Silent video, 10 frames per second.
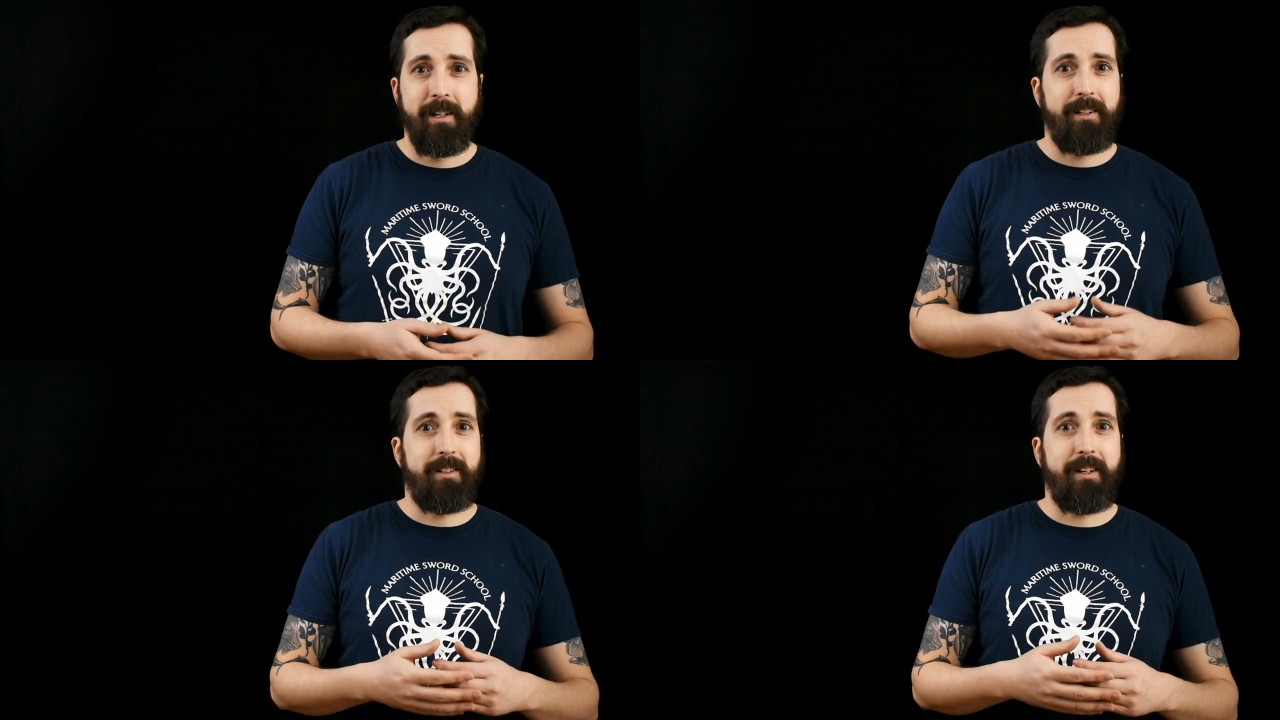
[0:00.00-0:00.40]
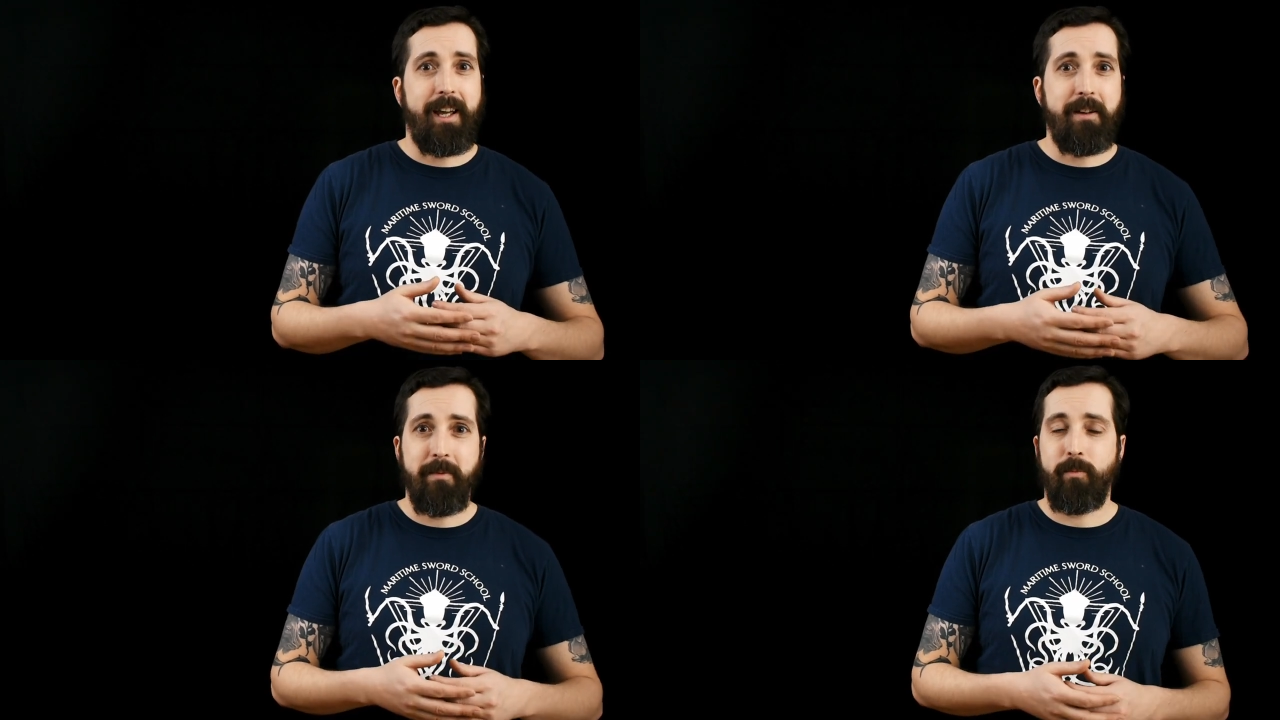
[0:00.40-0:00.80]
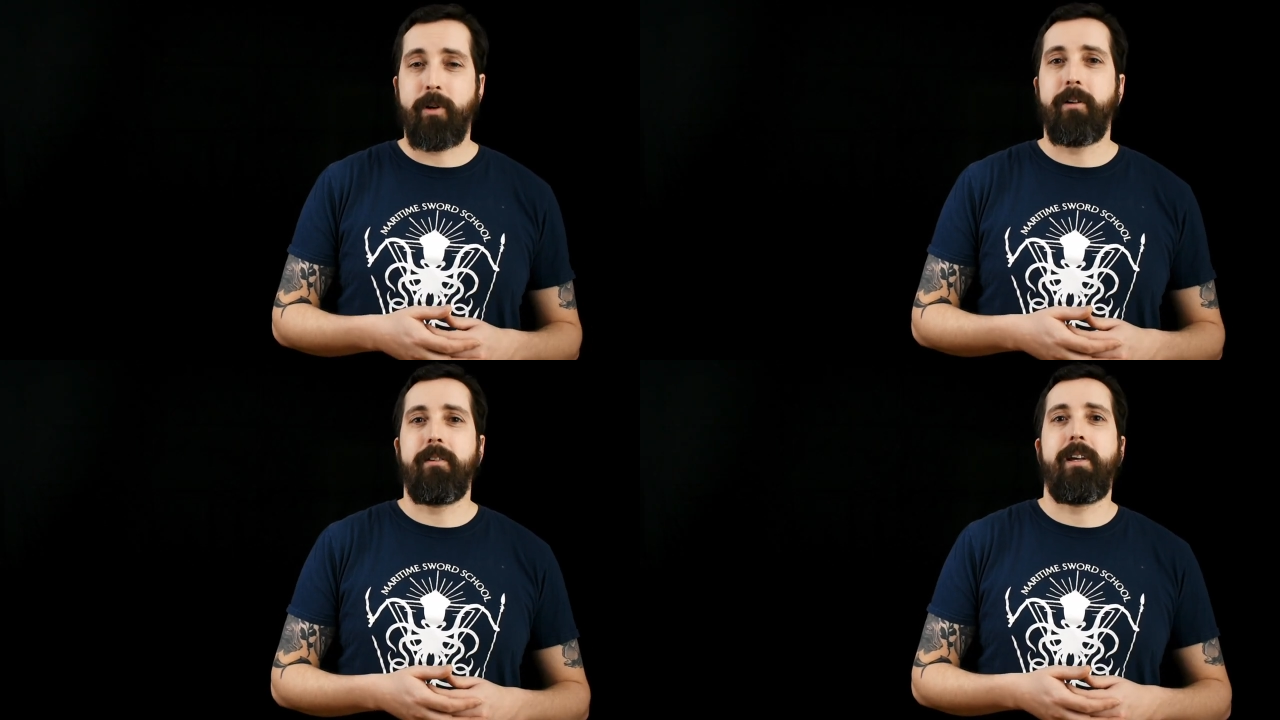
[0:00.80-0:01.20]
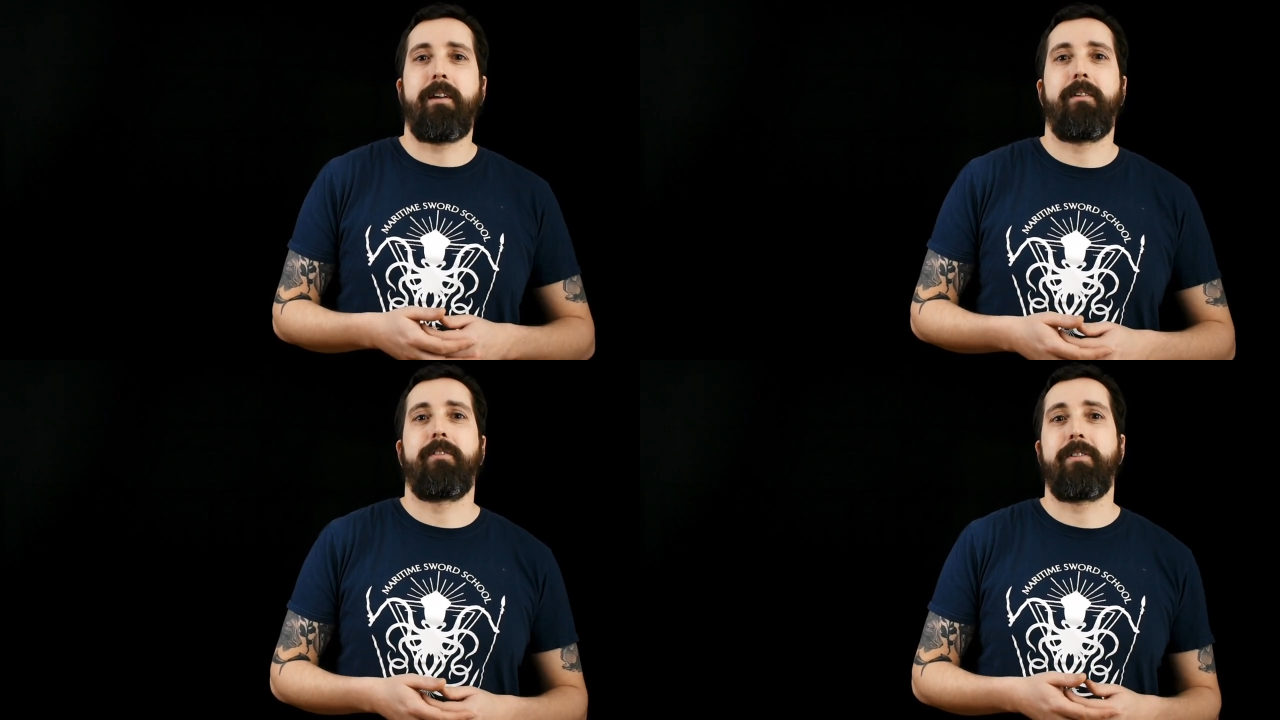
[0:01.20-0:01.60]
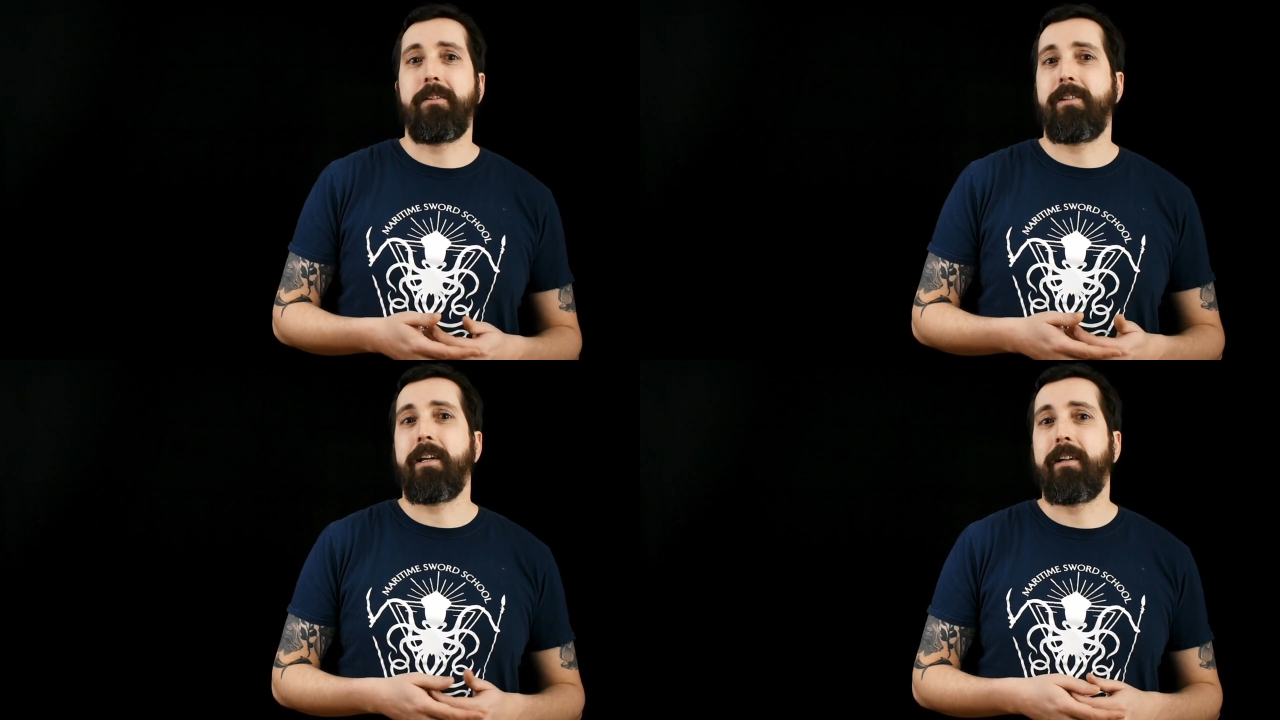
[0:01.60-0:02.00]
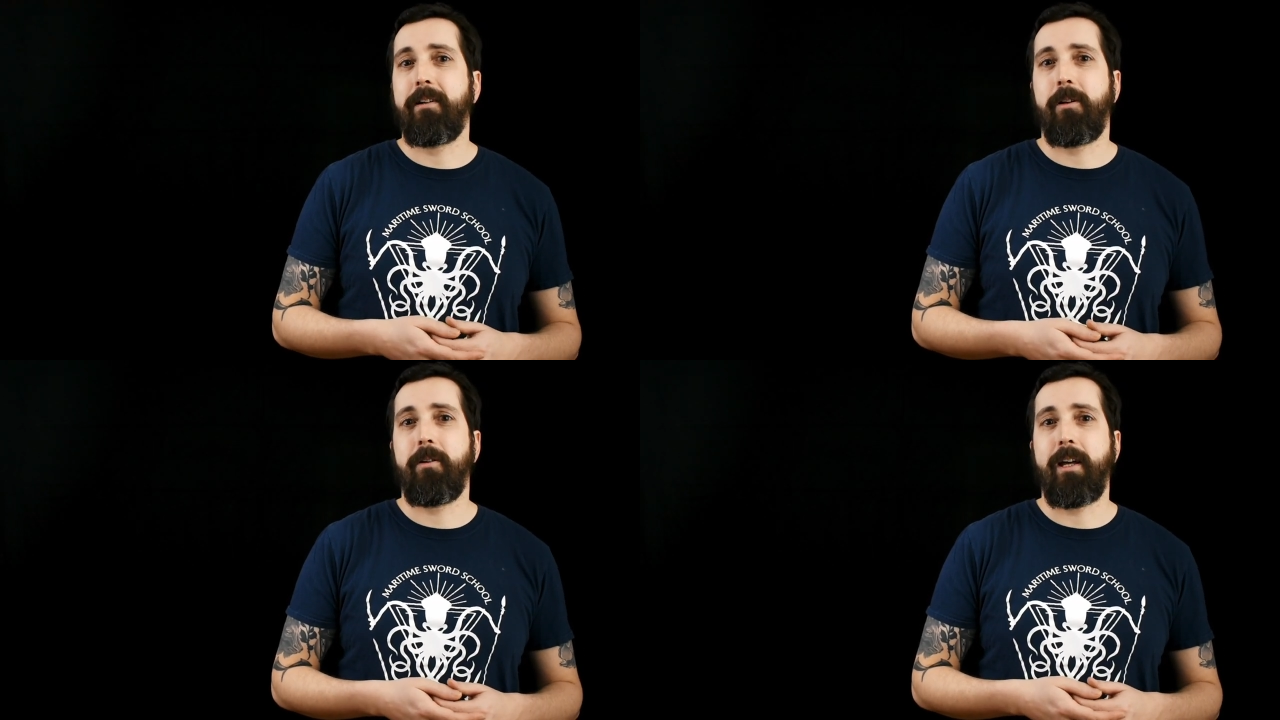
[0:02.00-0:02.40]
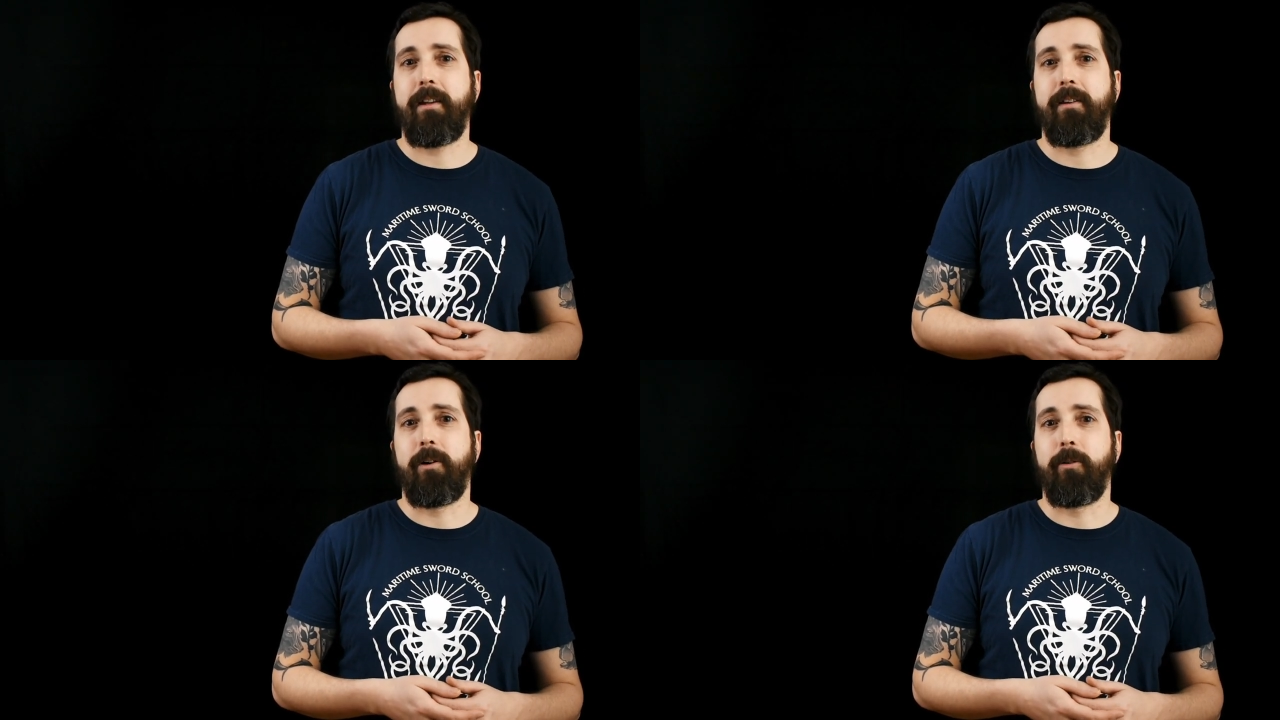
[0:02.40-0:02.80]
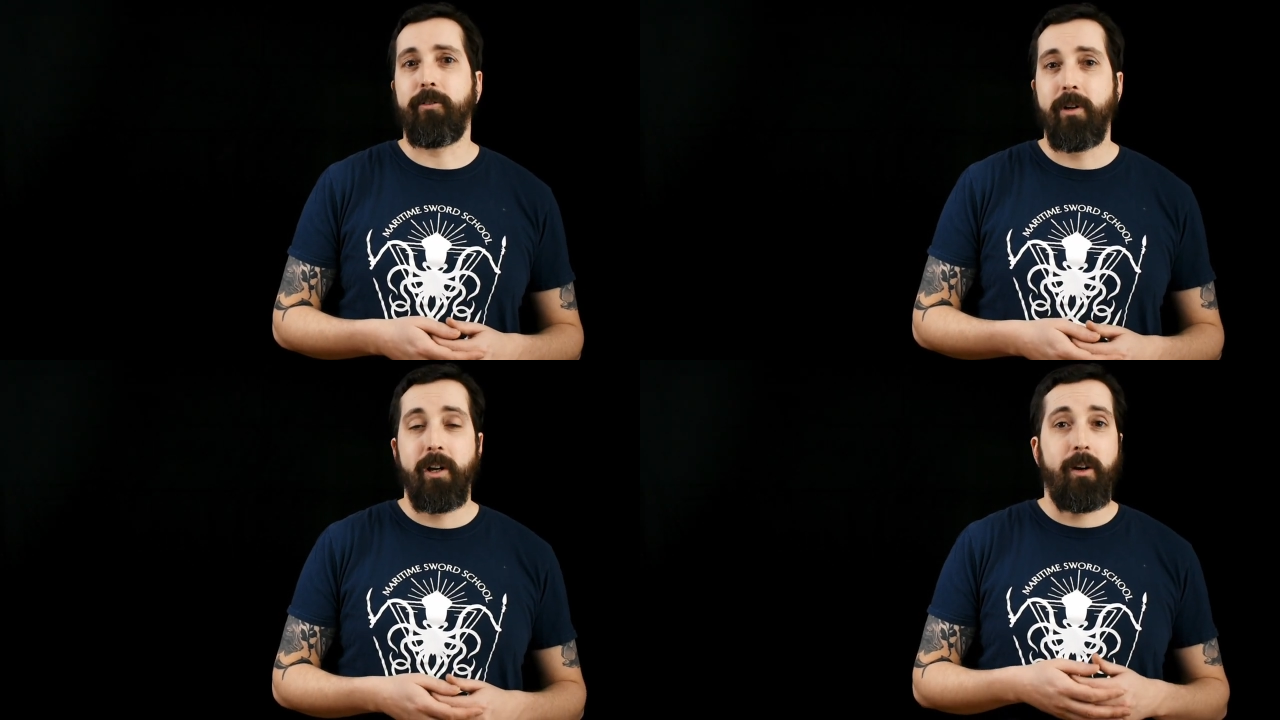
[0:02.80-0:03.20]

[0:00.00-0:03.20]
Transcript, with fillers: Today we're going to start taking a look at those.